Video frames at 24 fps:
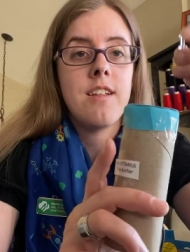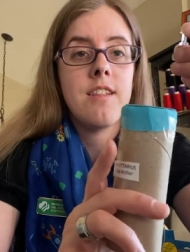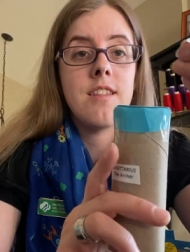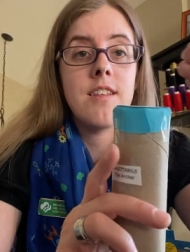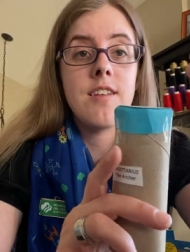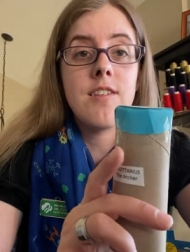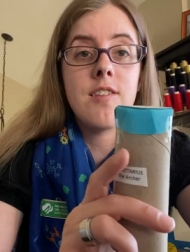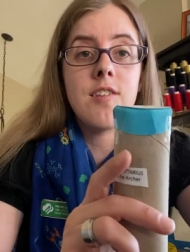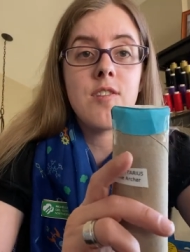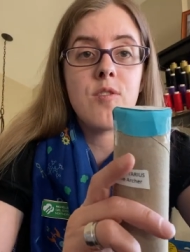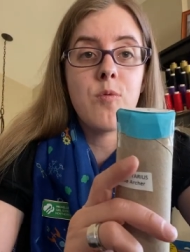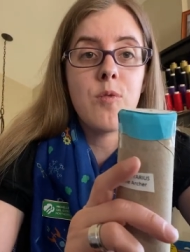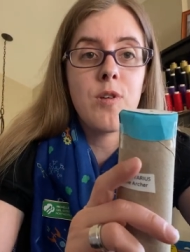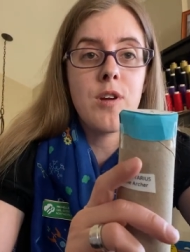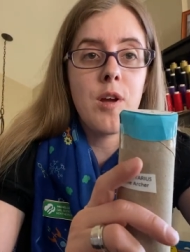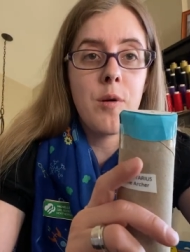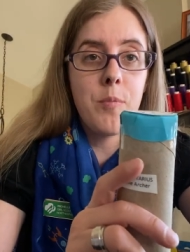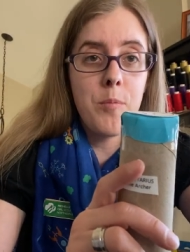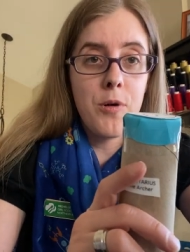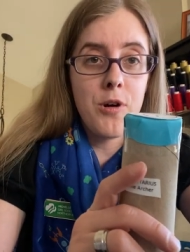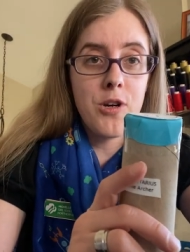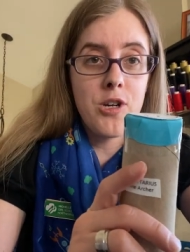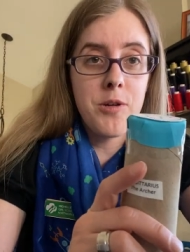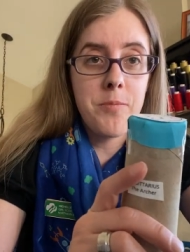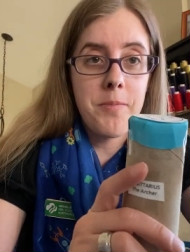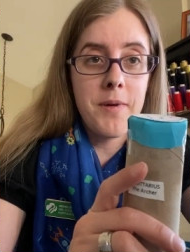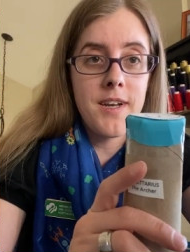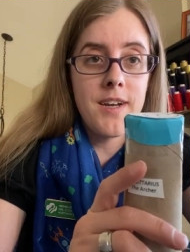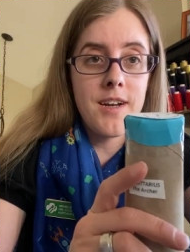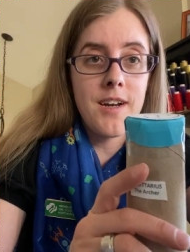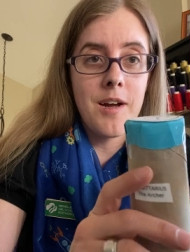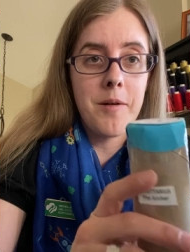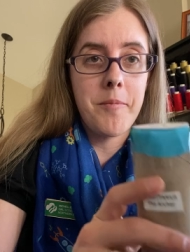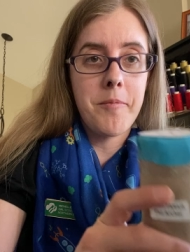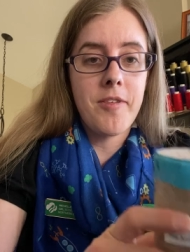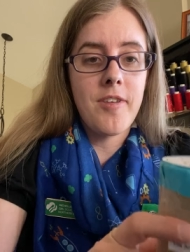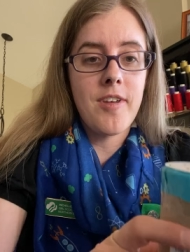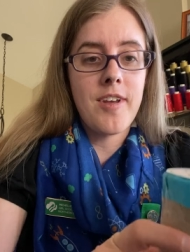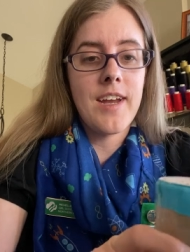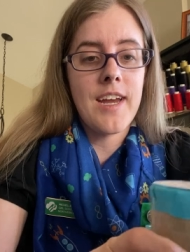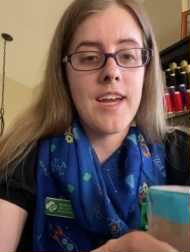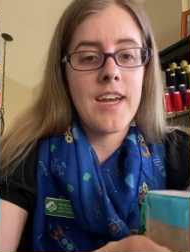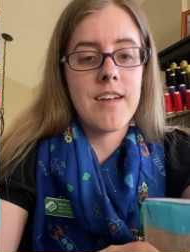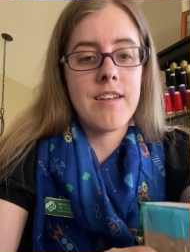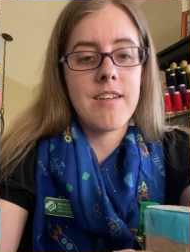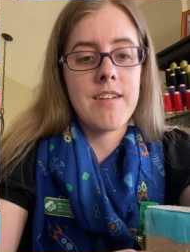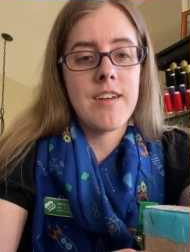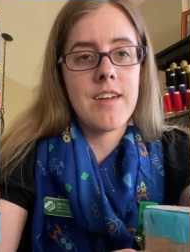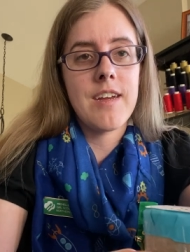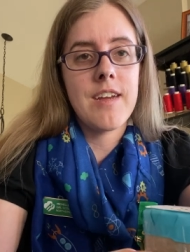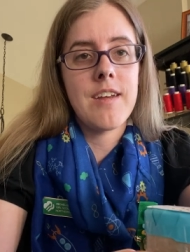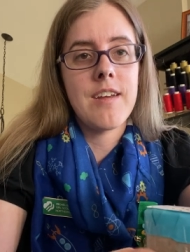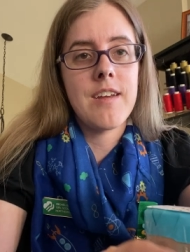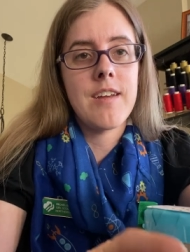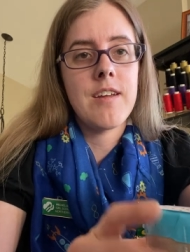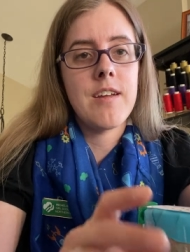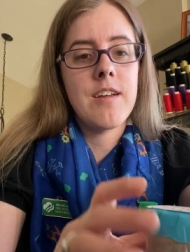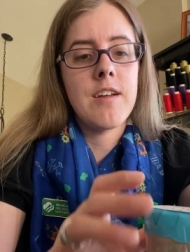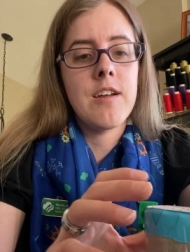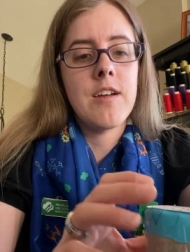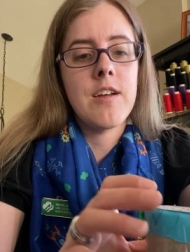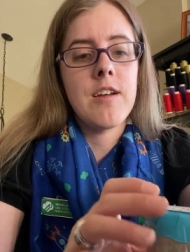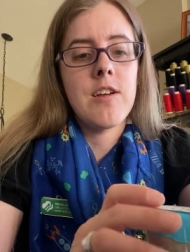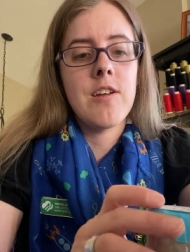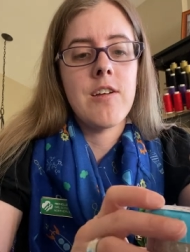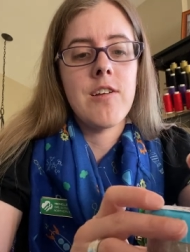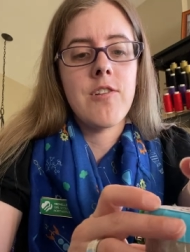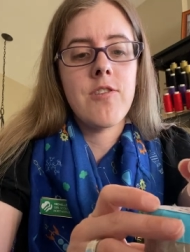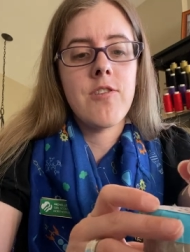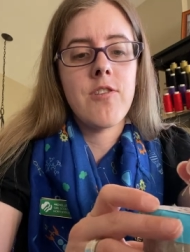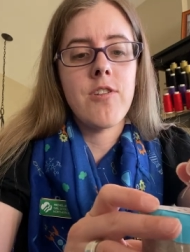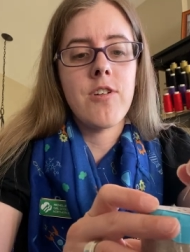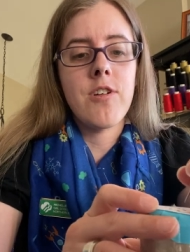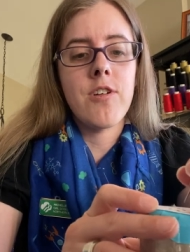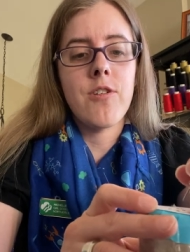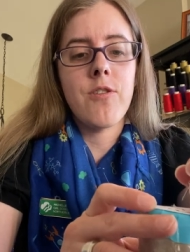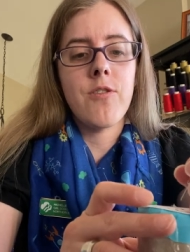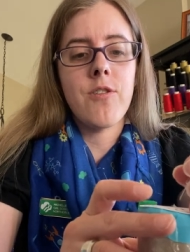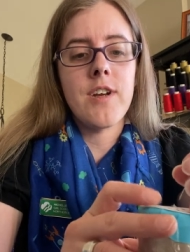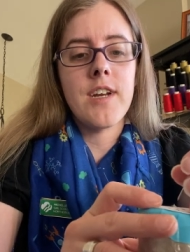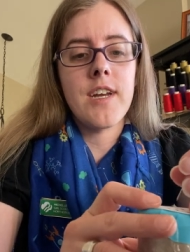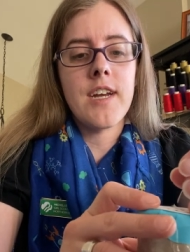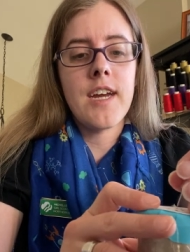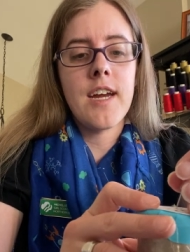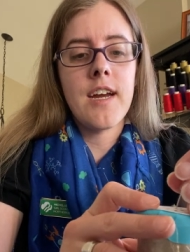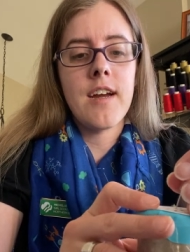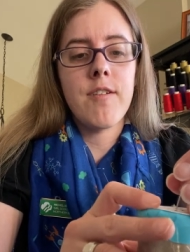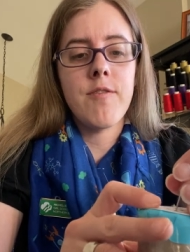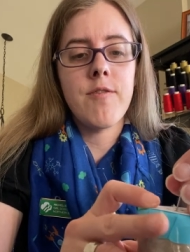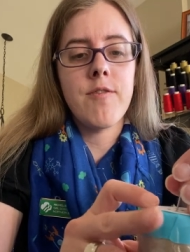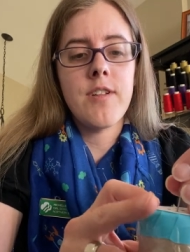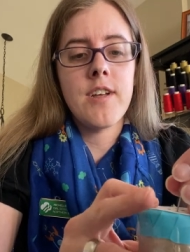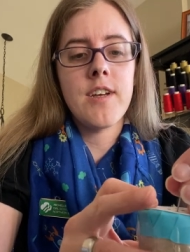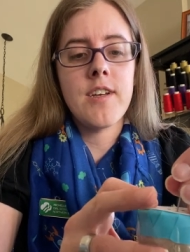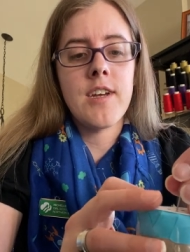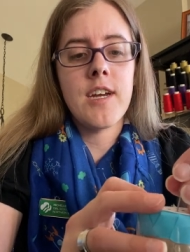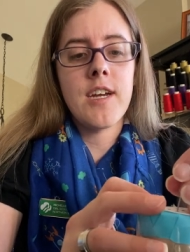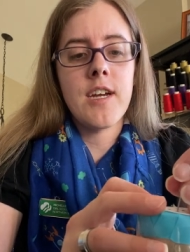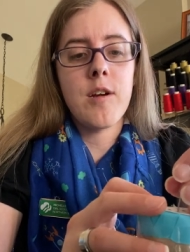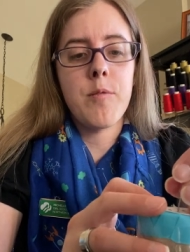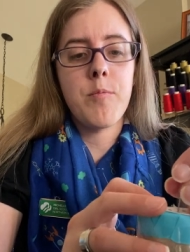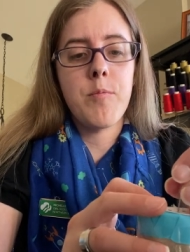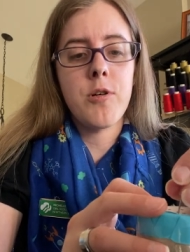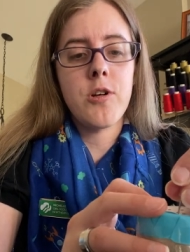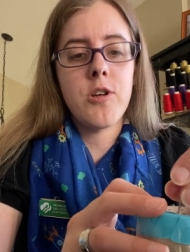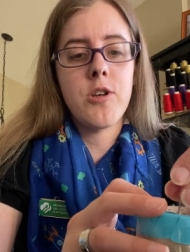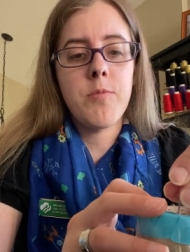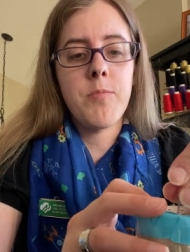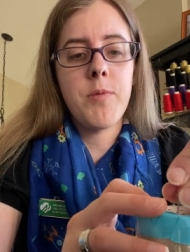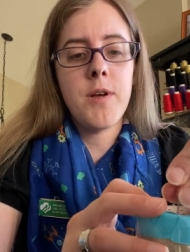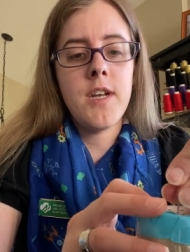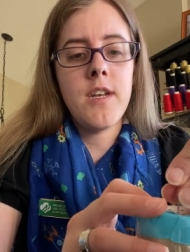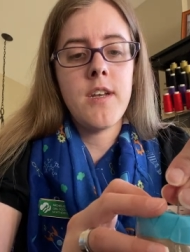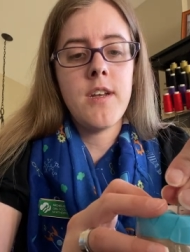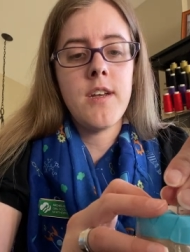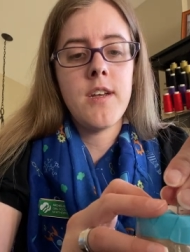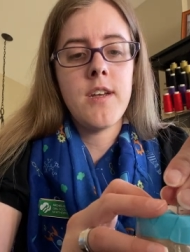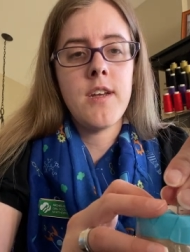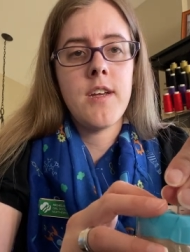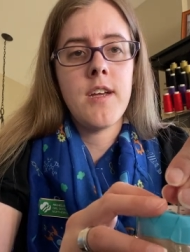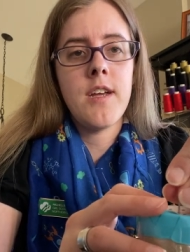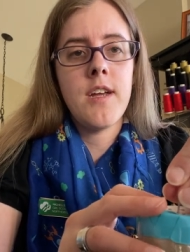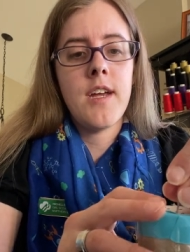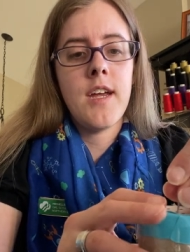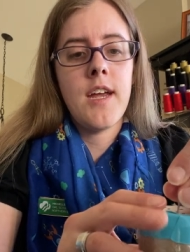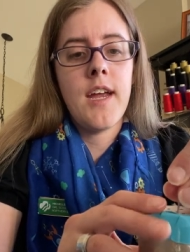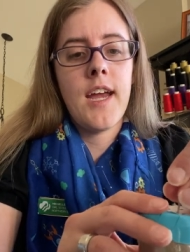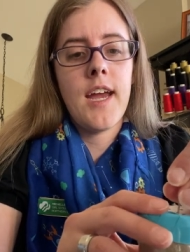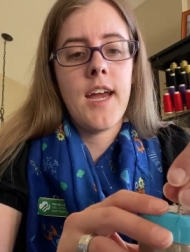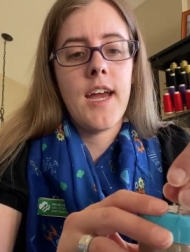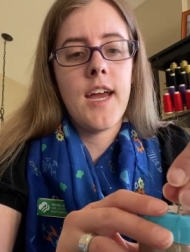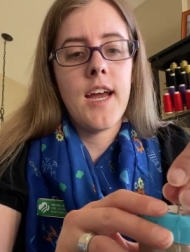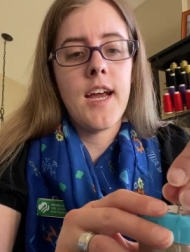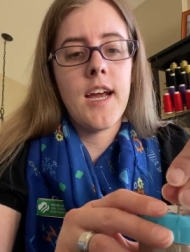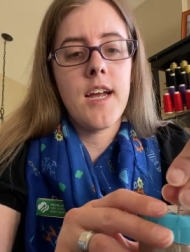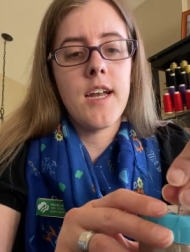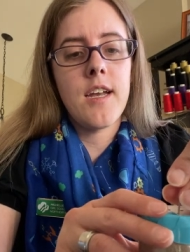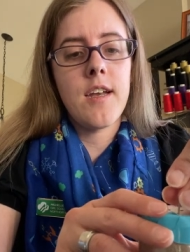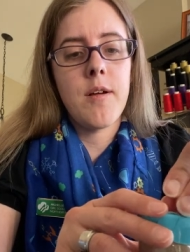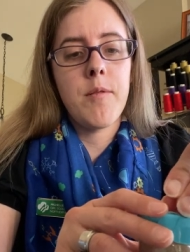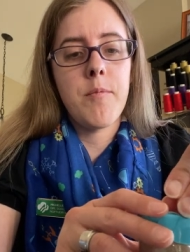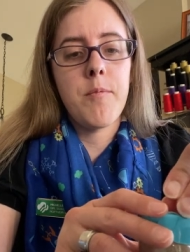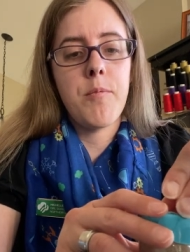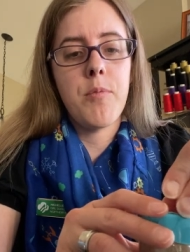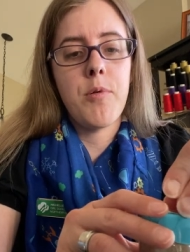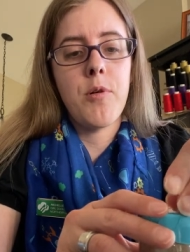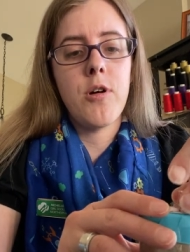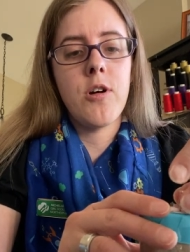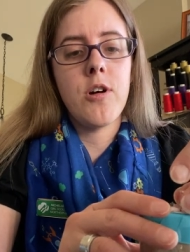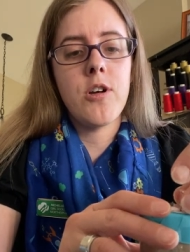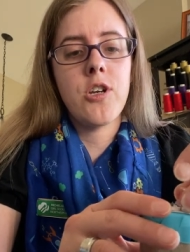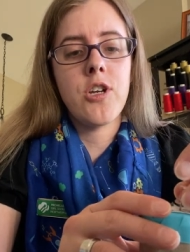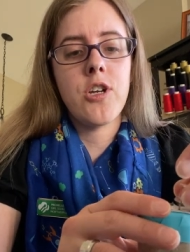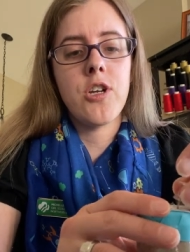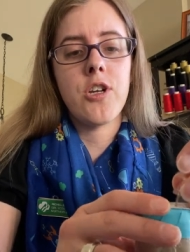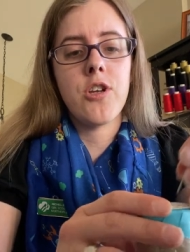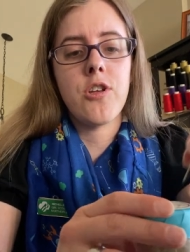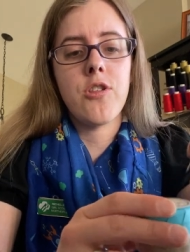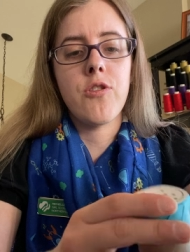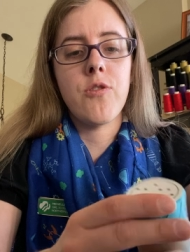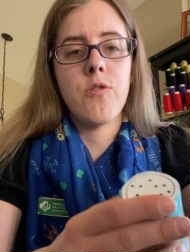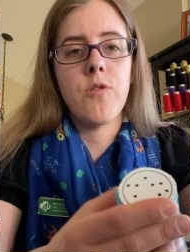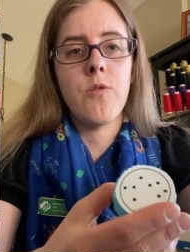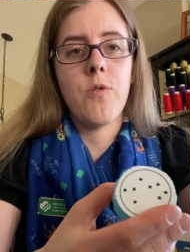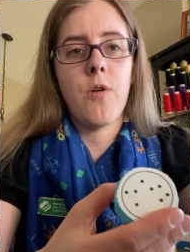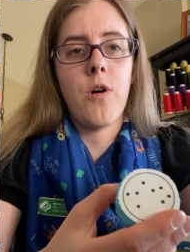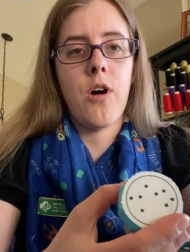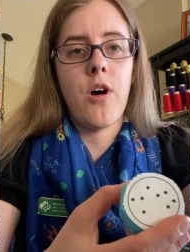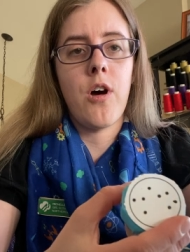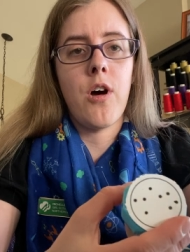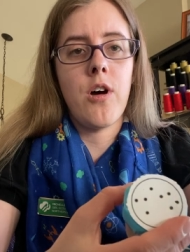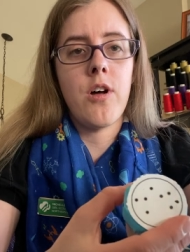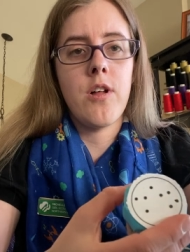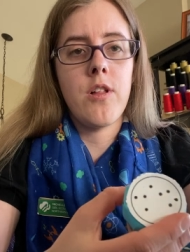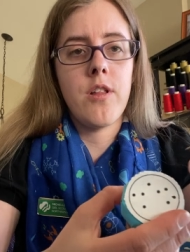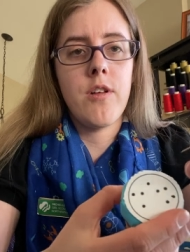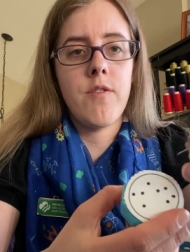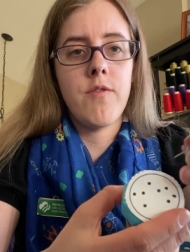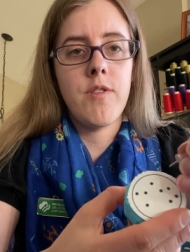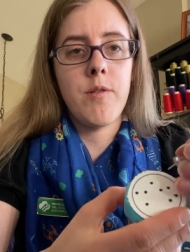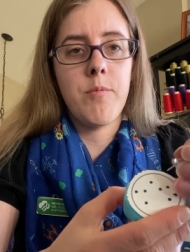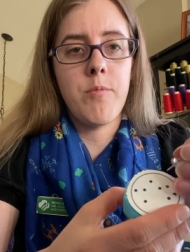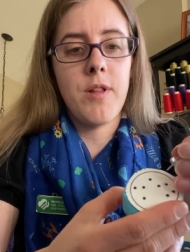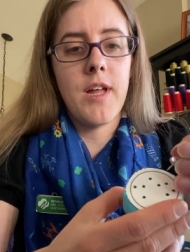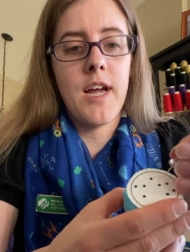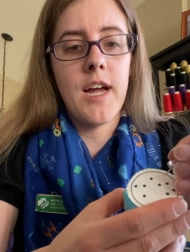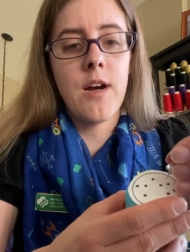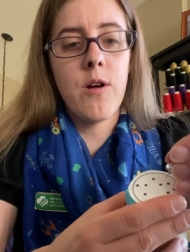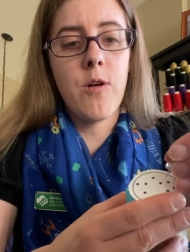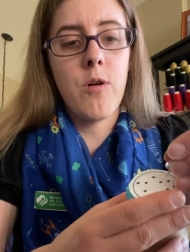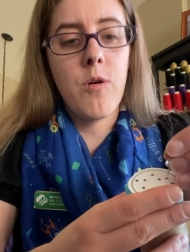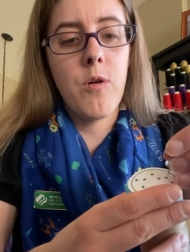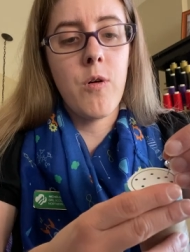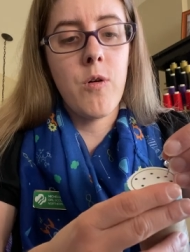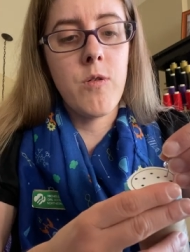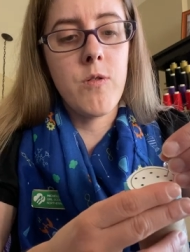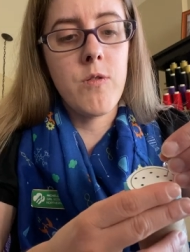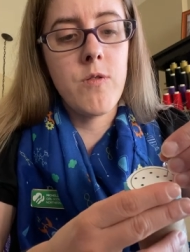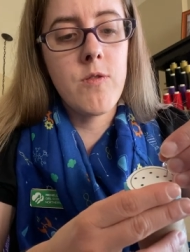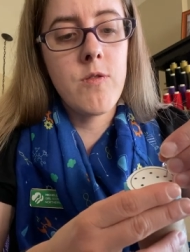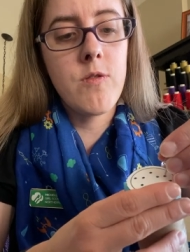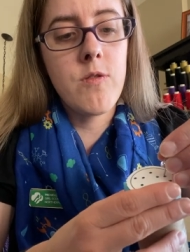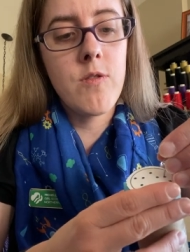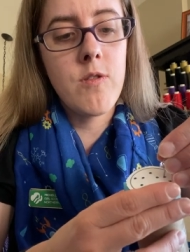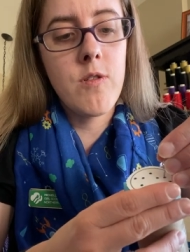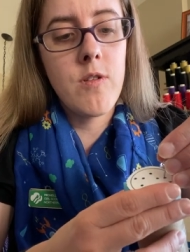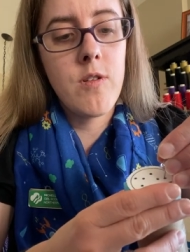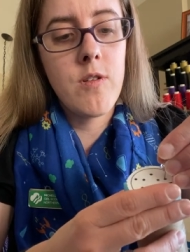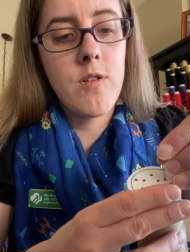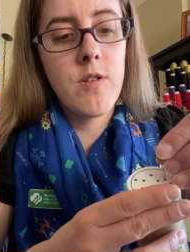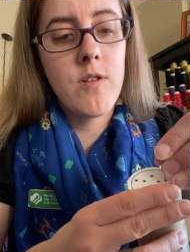This is where your pushpin comes in handy. So you're going to carefully take your pushpin and push through all of the black holes.